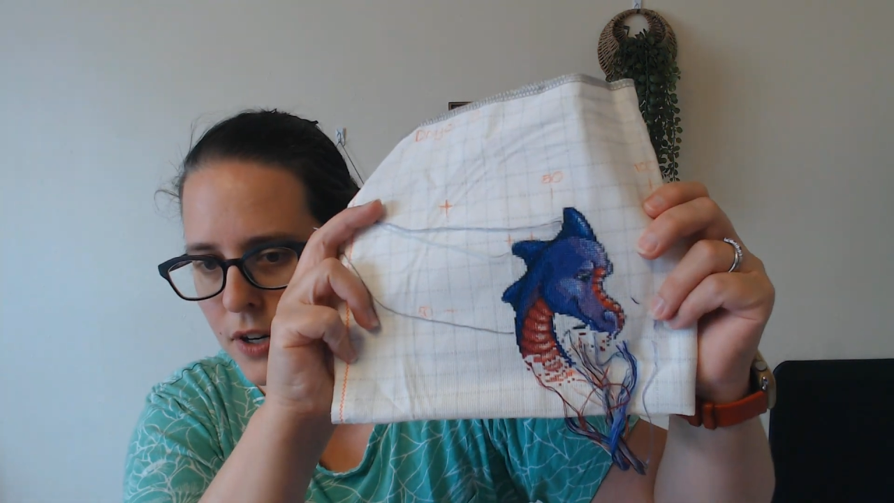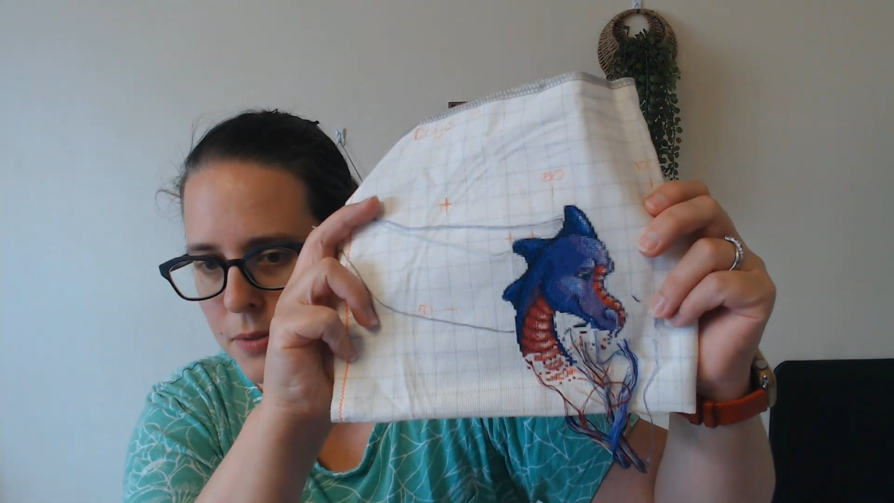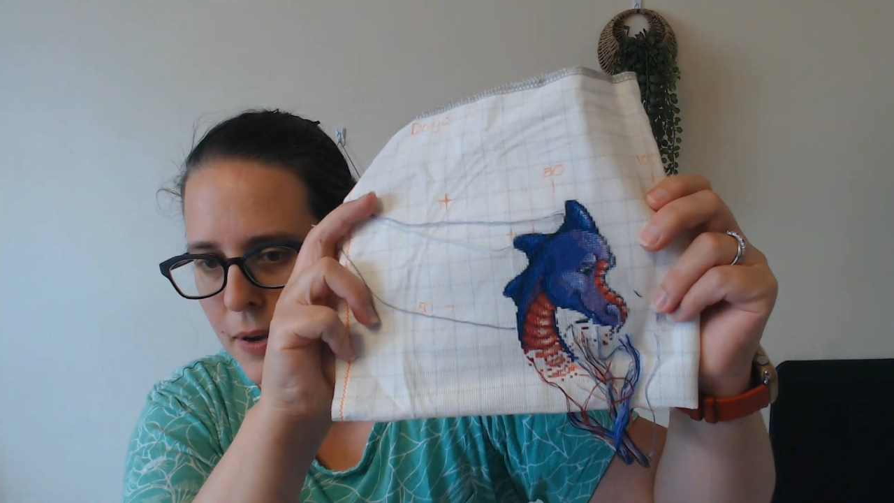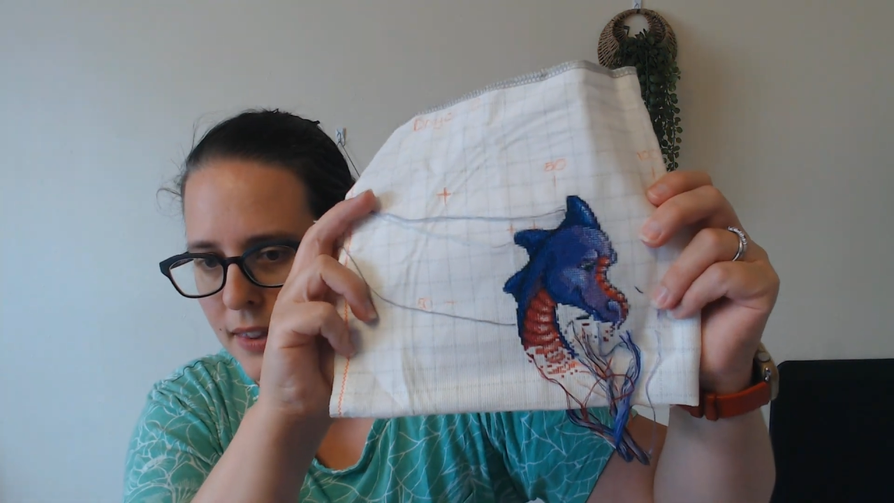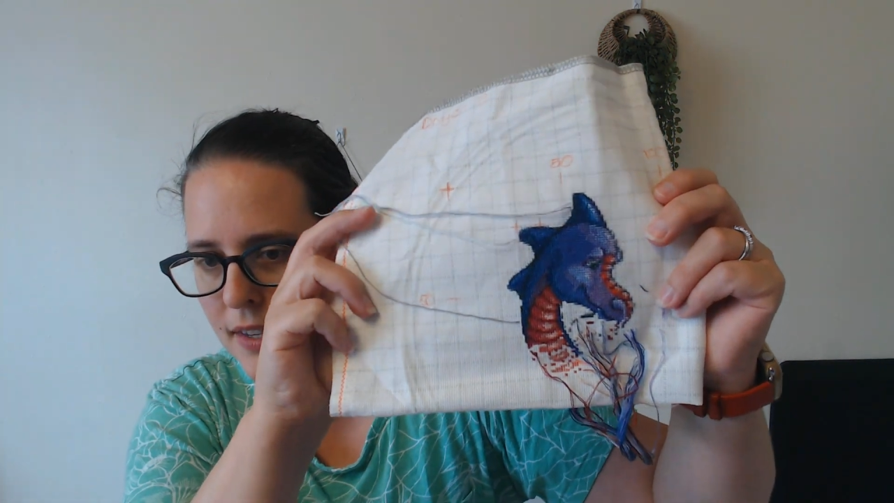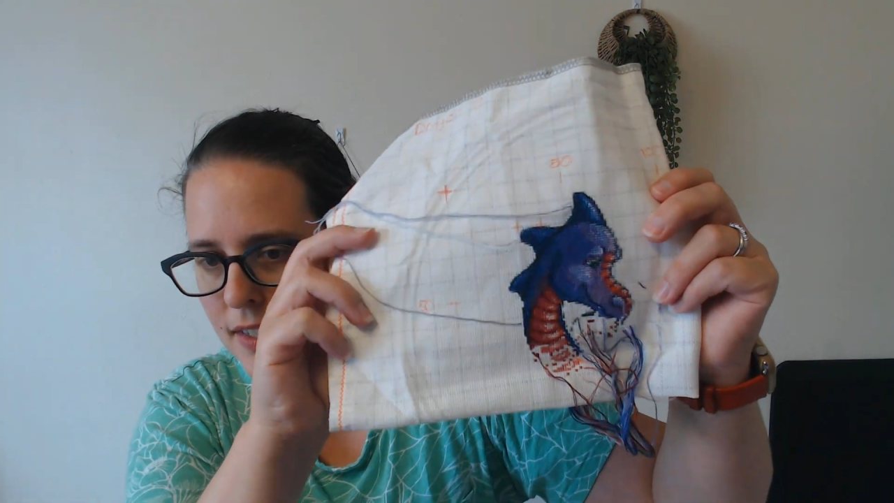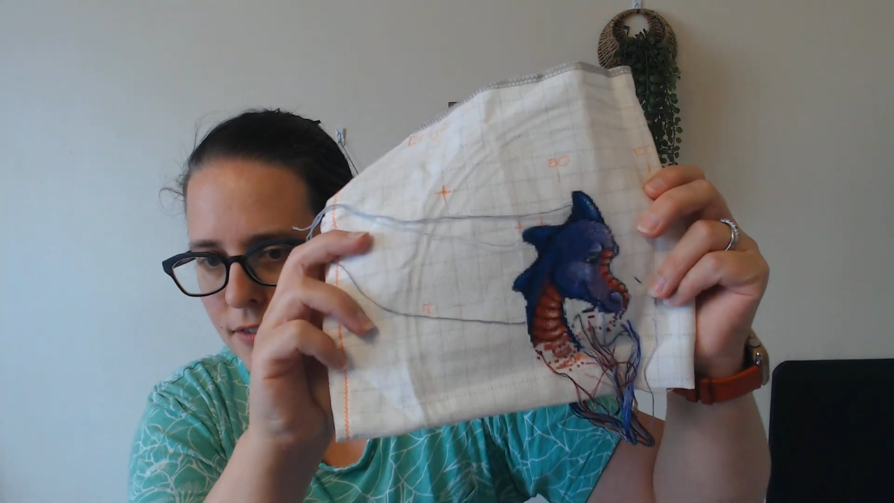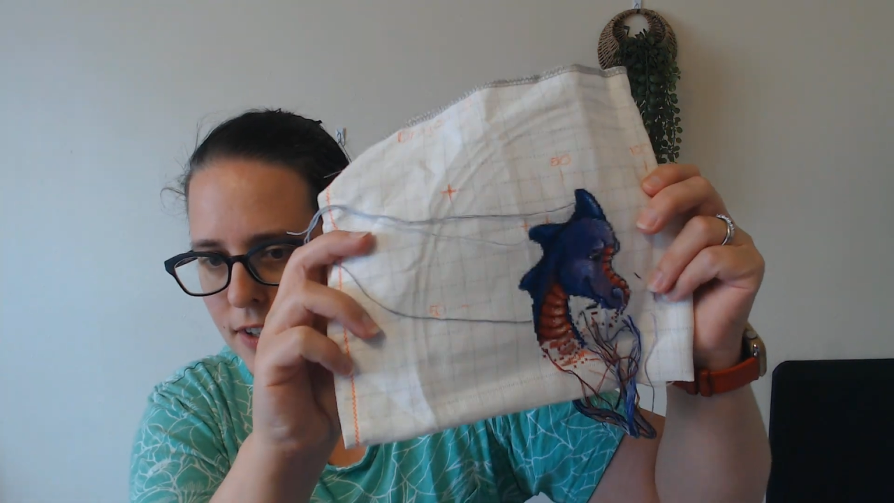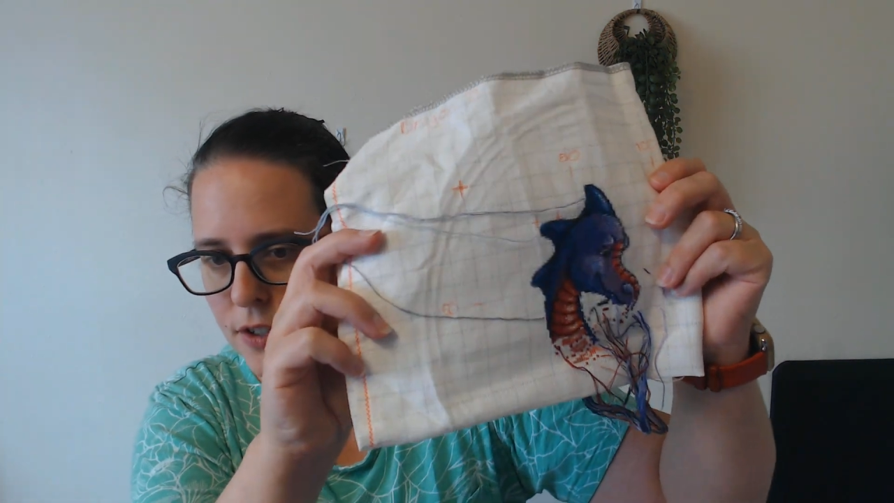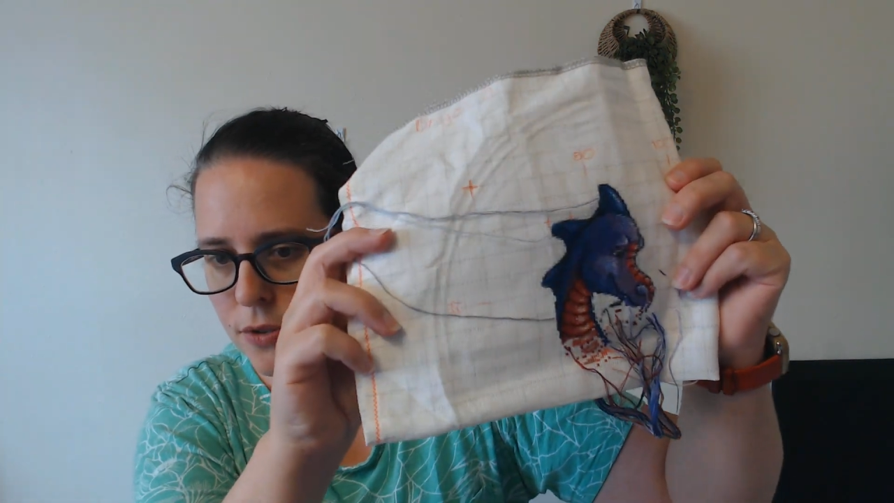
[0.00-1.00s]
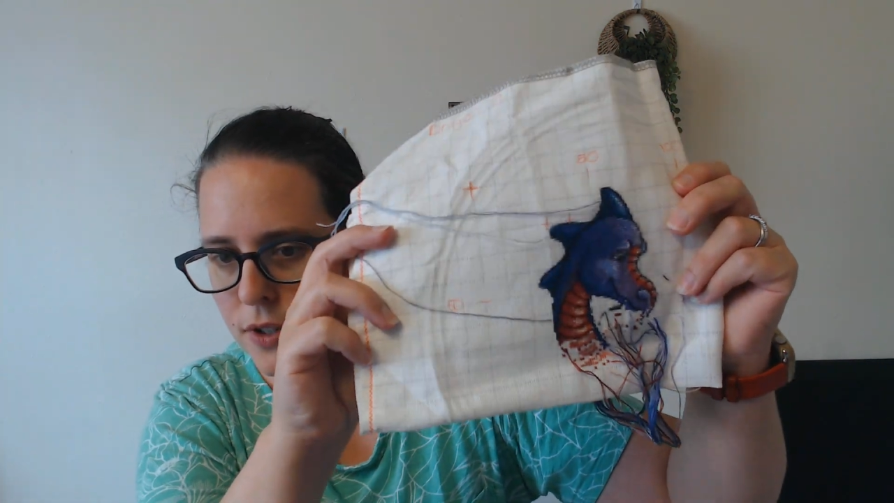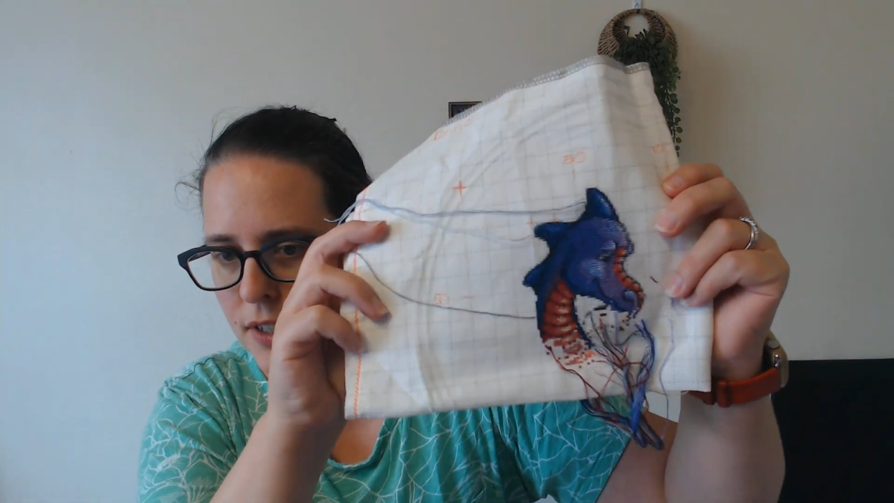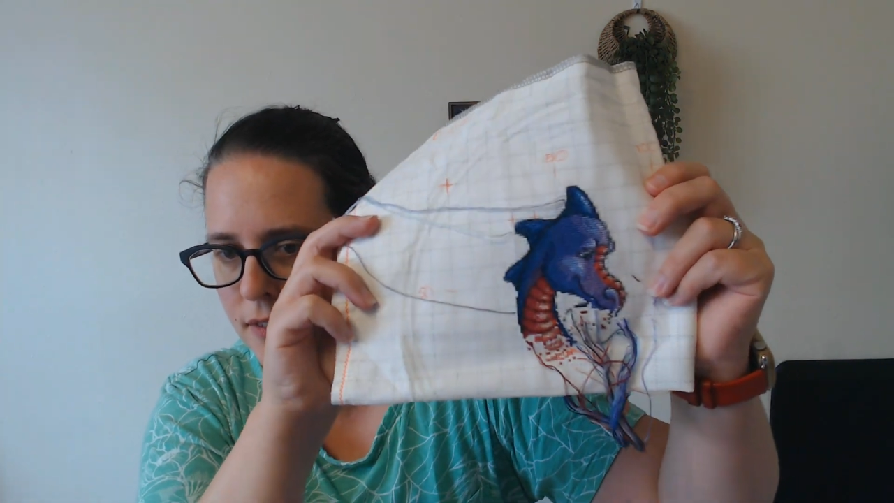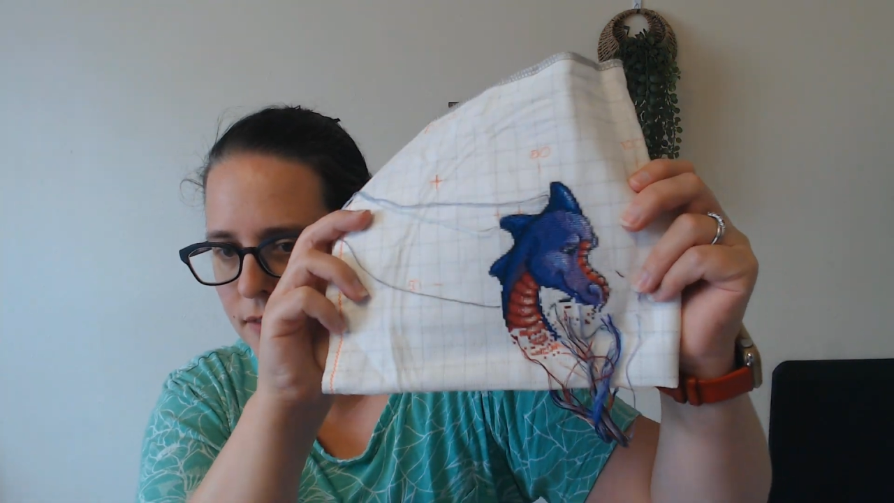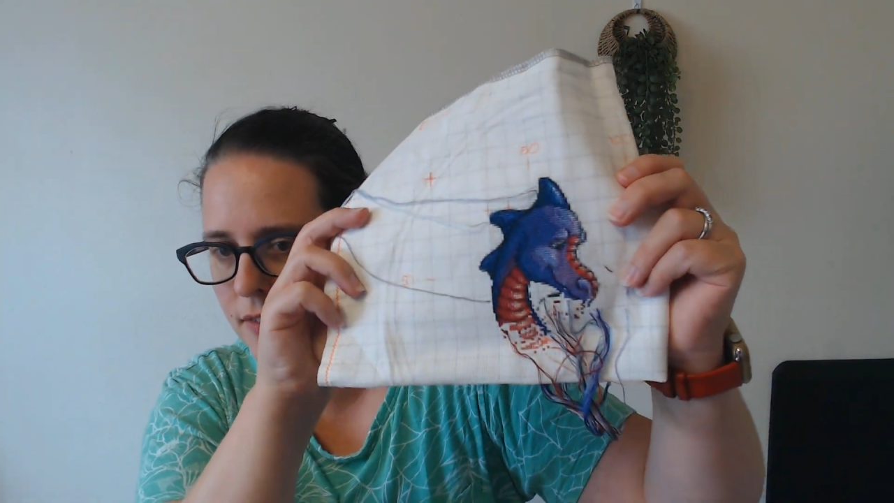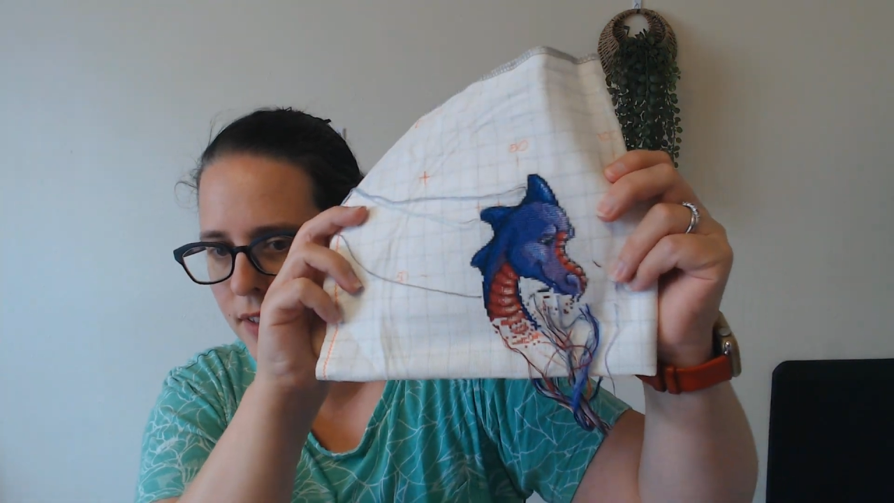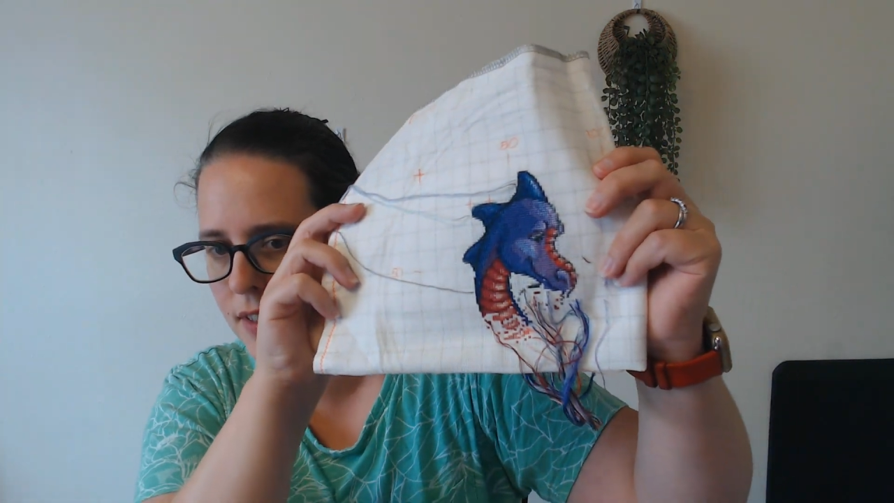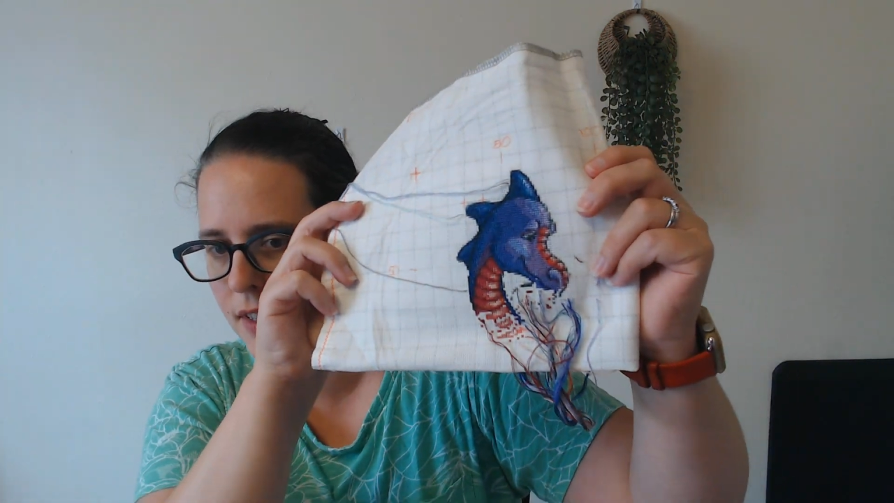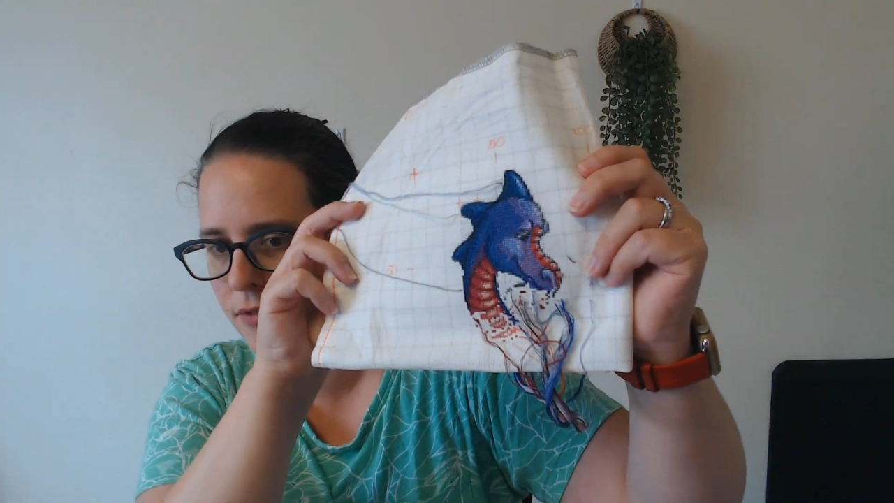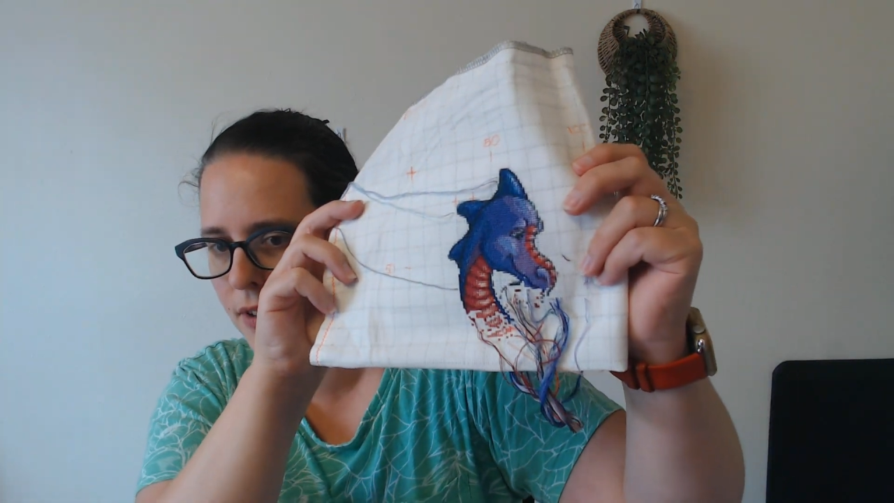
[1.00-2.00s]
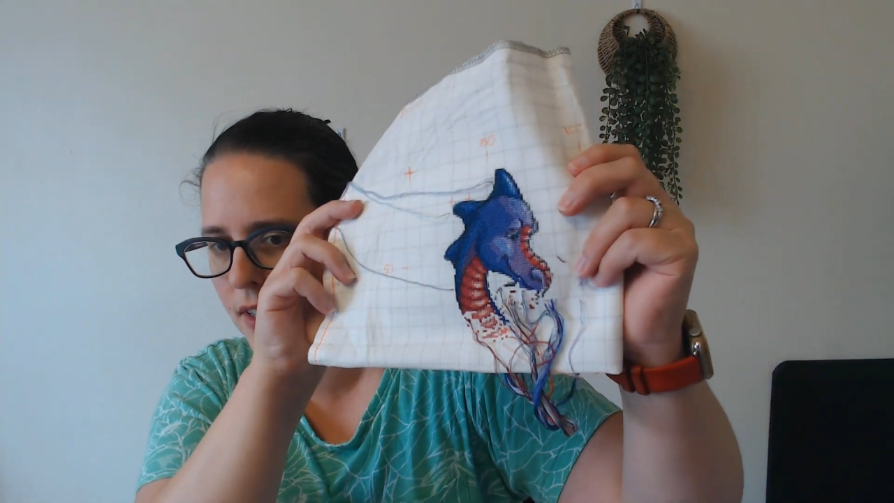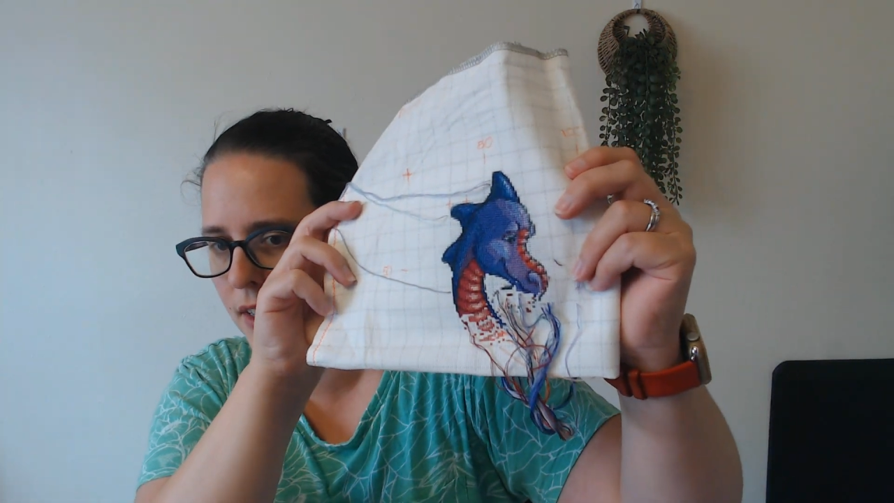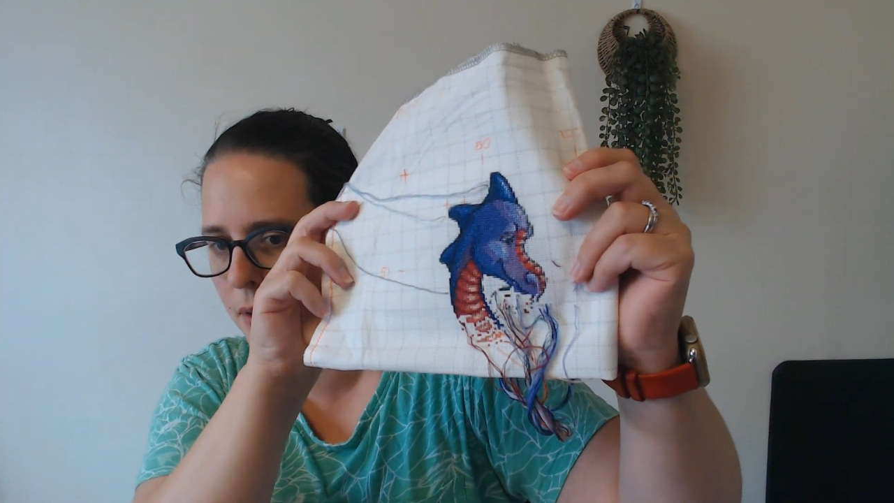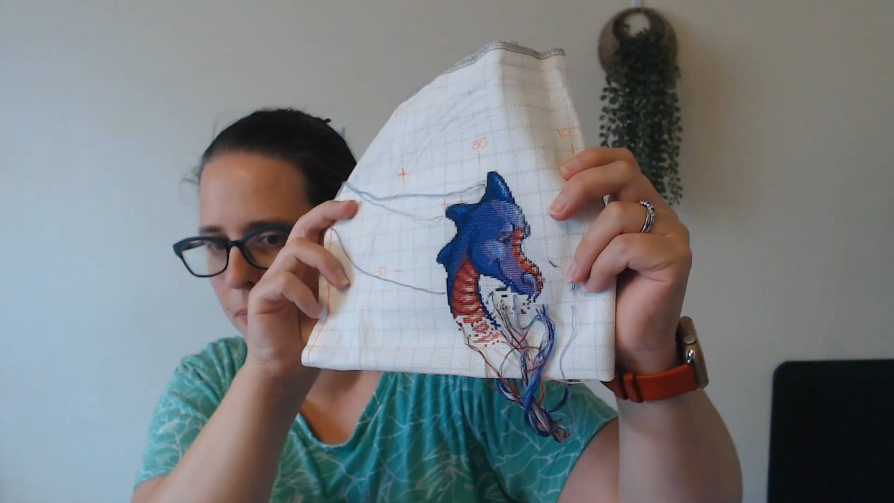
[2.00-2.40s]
is by Lisa Victoria. Let's see if we can get